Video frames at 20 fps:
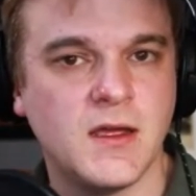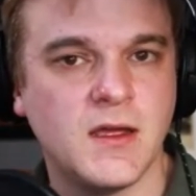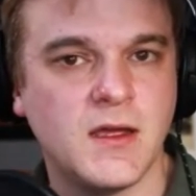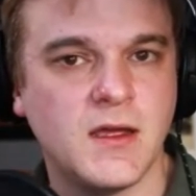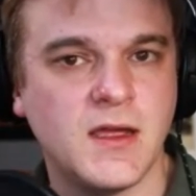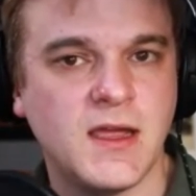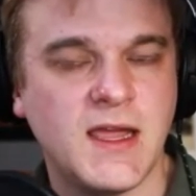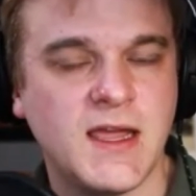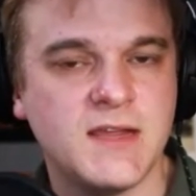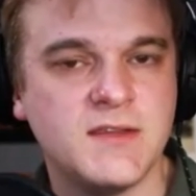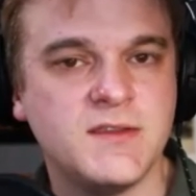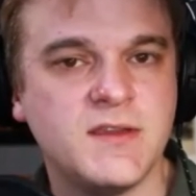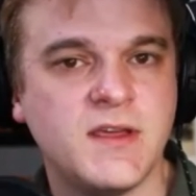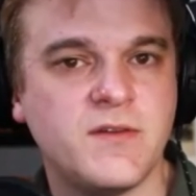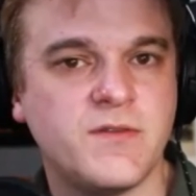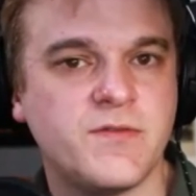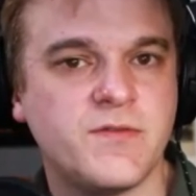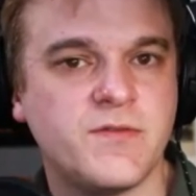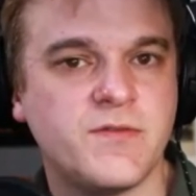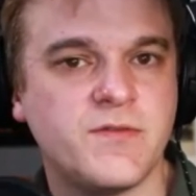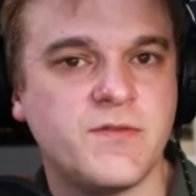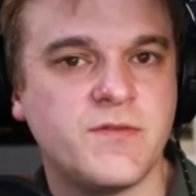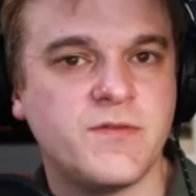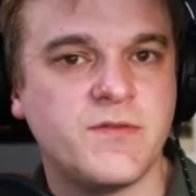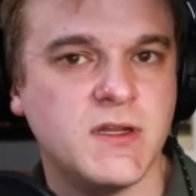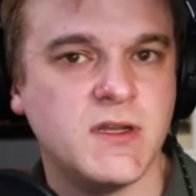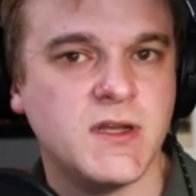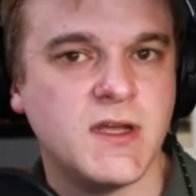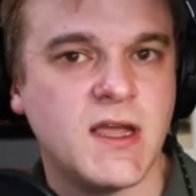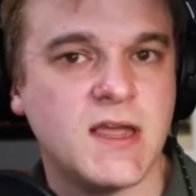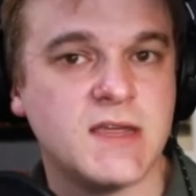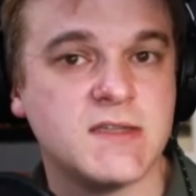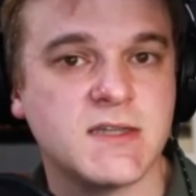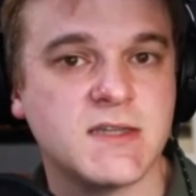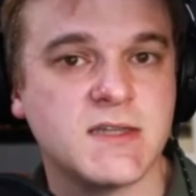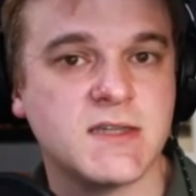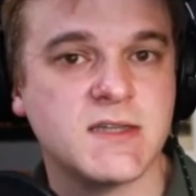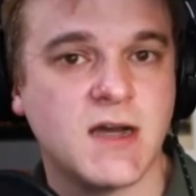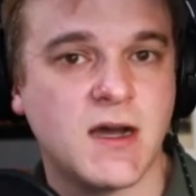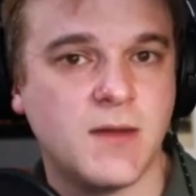hidden information is
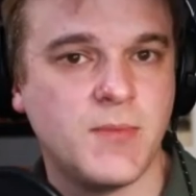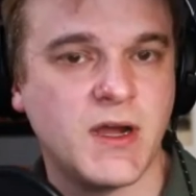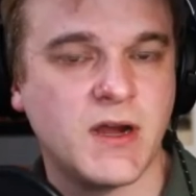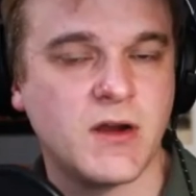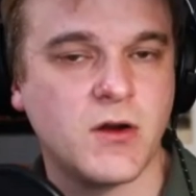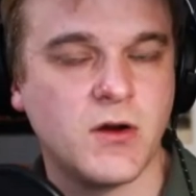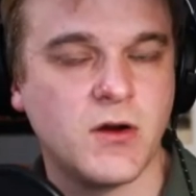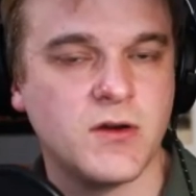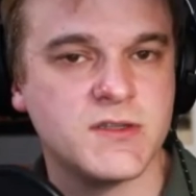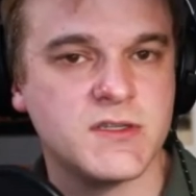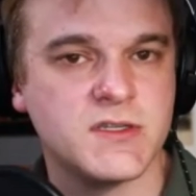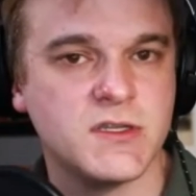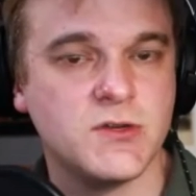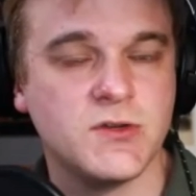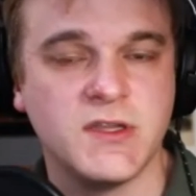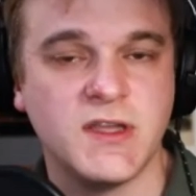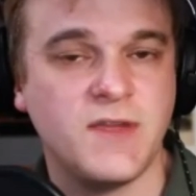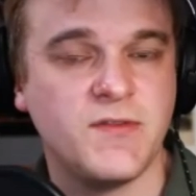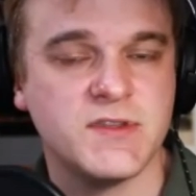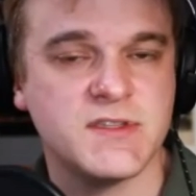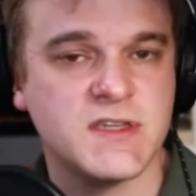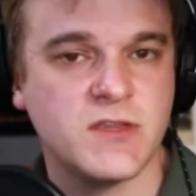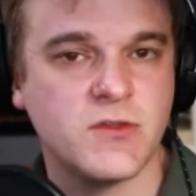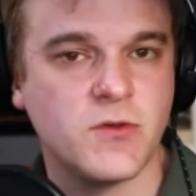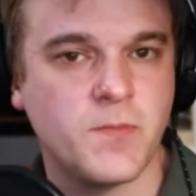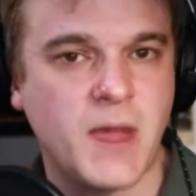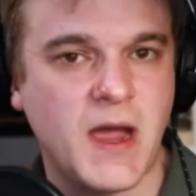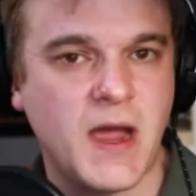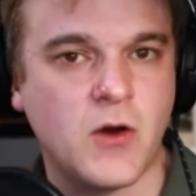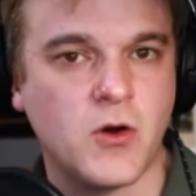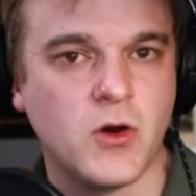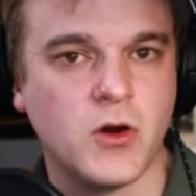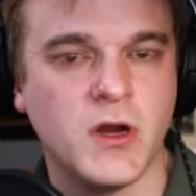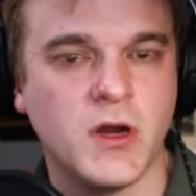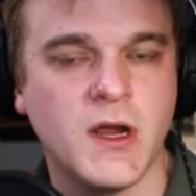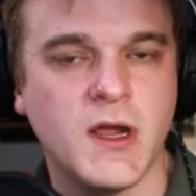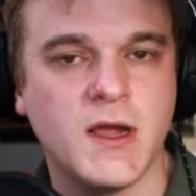combat cards. You can even see their power.